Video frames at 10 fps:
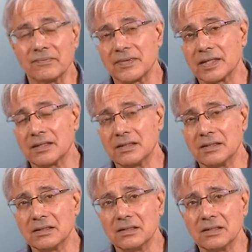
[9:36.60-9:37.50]

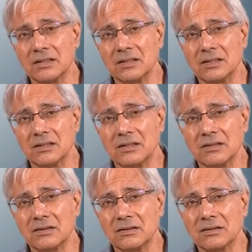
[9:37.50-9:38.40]

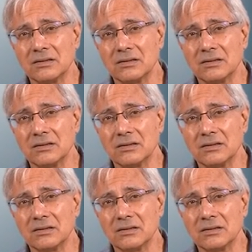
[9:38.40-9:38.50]
Nobody speaks.